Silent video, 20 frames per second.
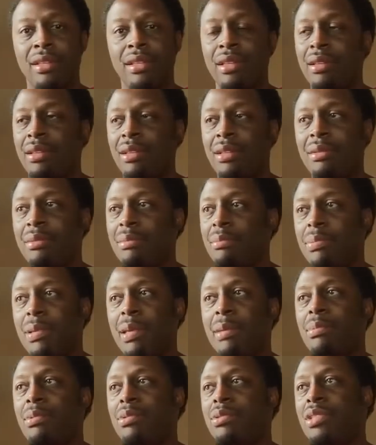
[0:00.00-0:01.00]
Uh,
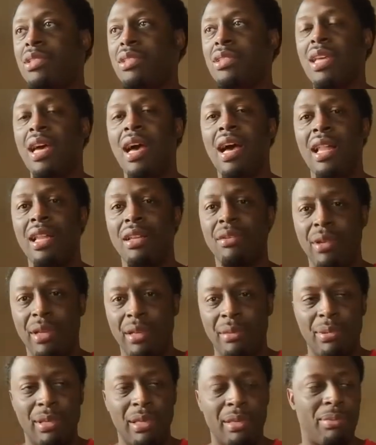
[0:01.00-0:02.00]
people just
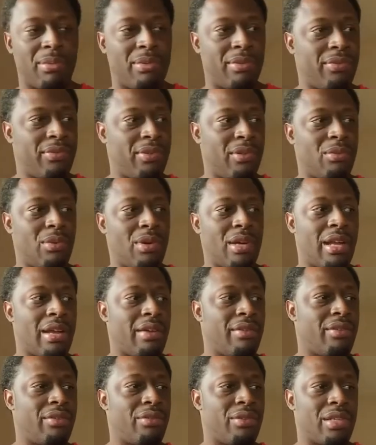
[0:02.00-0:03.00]
tolerate people for
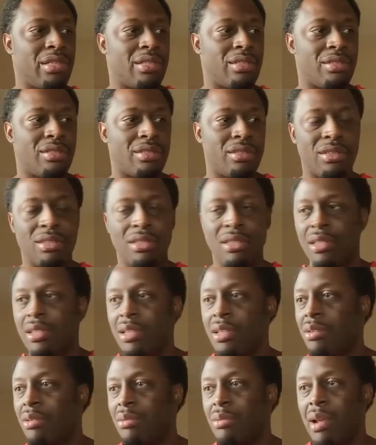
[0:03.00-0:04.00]
whatever reason,
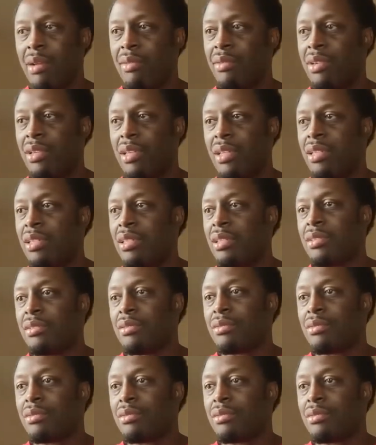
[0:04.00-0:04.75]
rather